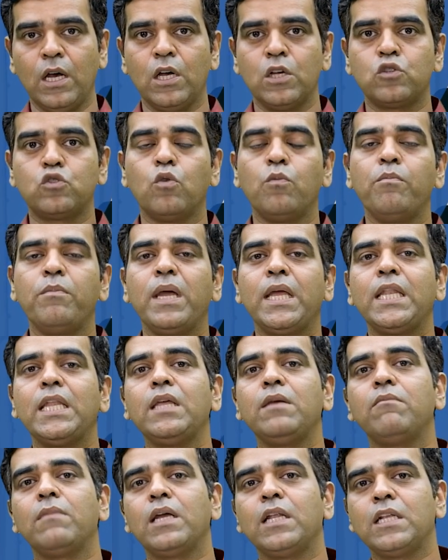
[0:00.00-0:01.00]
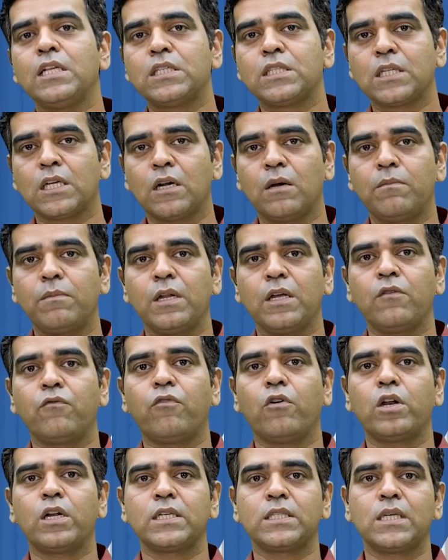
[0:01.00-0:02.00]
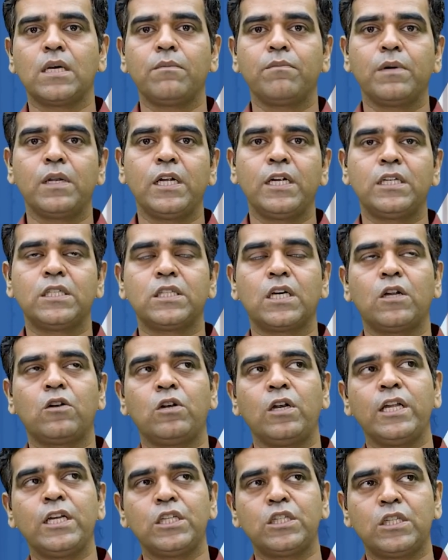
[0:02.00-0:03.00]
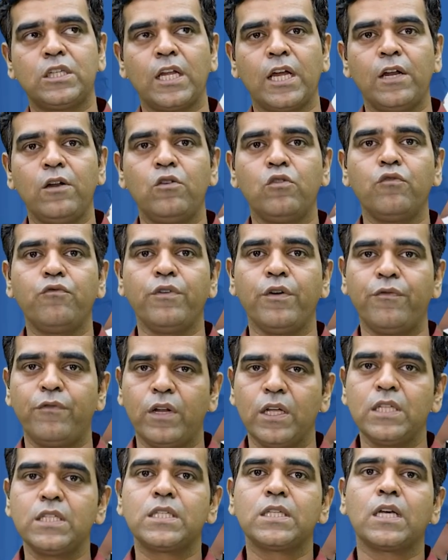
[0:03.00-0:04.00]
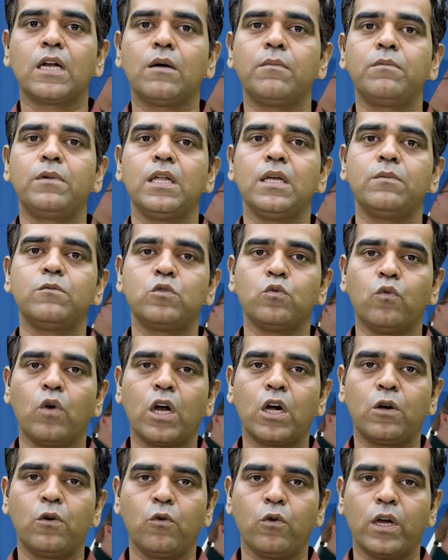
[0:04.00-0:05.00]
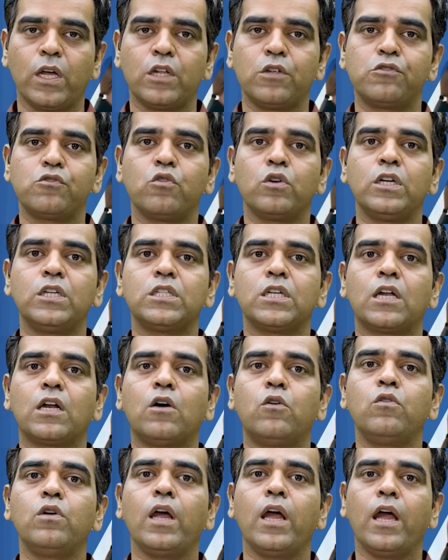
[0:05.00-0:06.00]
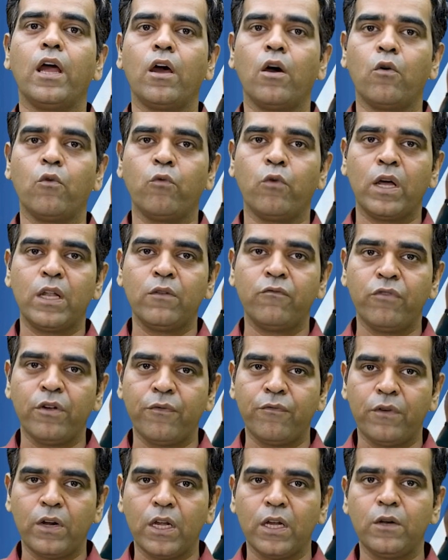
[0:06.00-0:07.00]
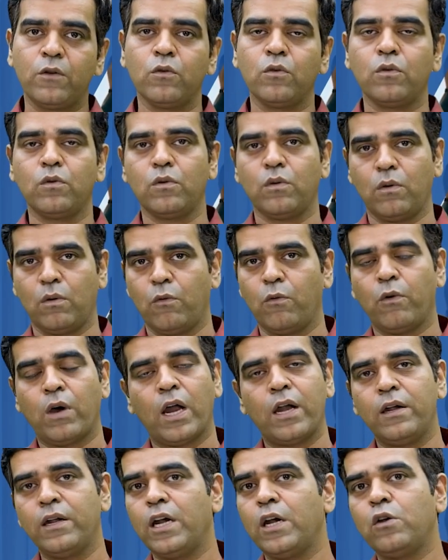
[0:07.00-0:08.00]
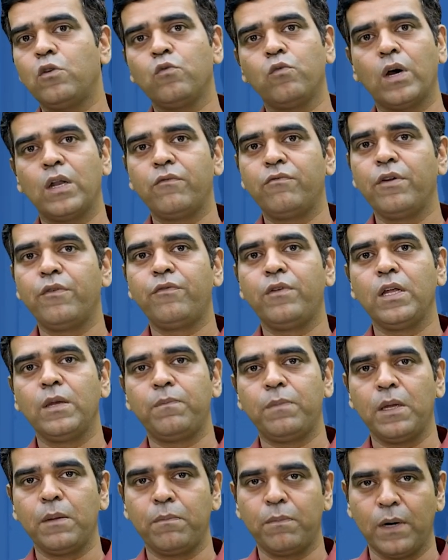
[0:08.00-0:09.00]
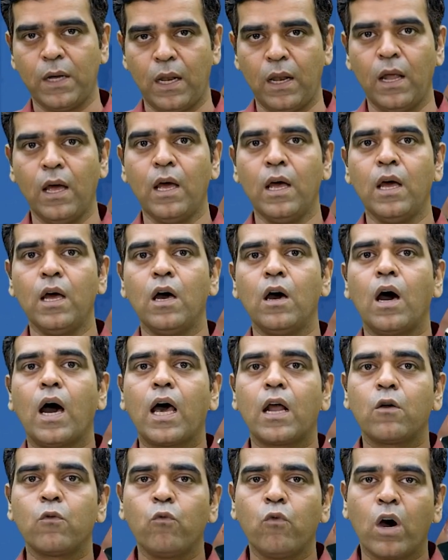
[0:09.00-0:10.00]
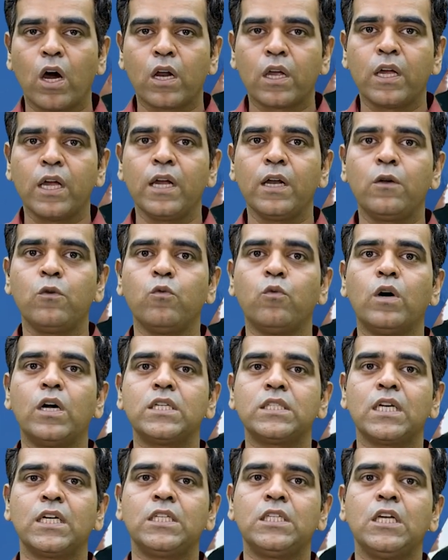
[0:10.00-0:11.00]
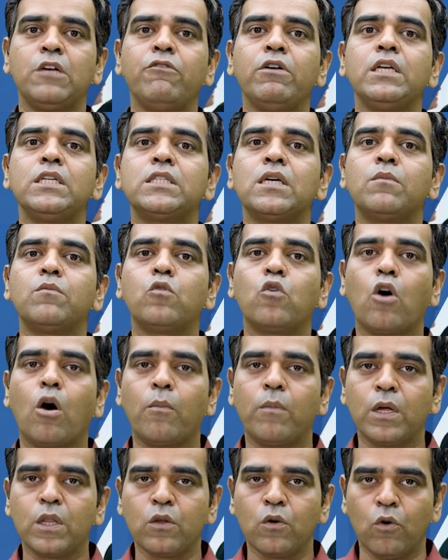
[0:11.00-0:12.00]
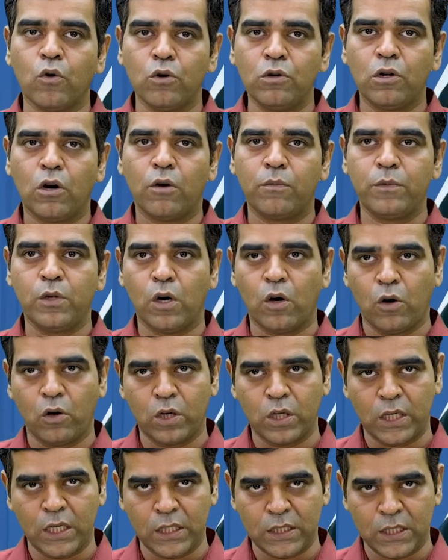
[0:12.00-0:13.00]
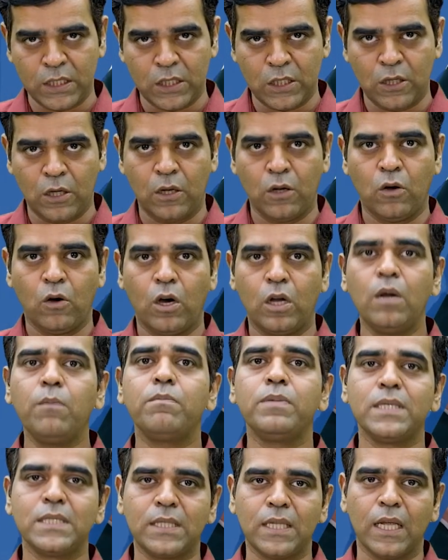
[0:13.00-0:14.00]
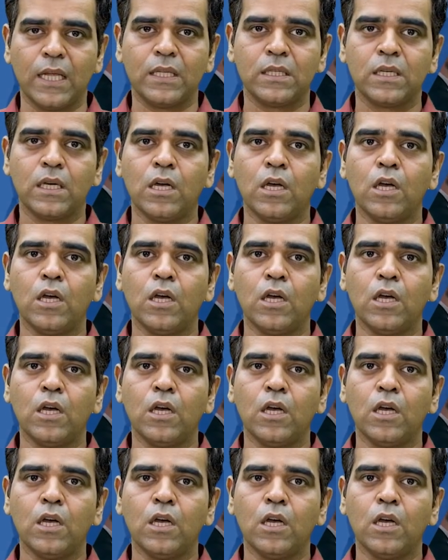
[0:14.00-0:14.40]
So many Scrum teams. For example, it's at least 10 to 15 Scrum teams work together. So it's around 150 to 100 to 150 people are working towards achieving some common goal of the organization or a business.